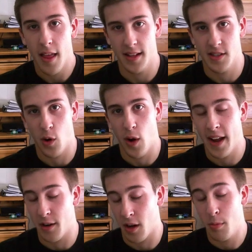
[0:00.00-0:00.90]
and so I
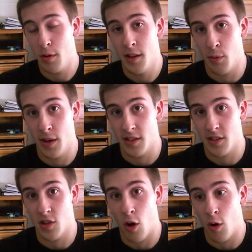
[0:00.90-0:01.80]
had to completely
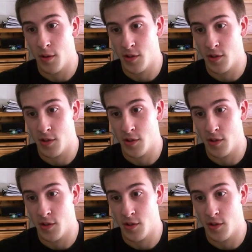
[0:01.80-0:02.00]
reinstall.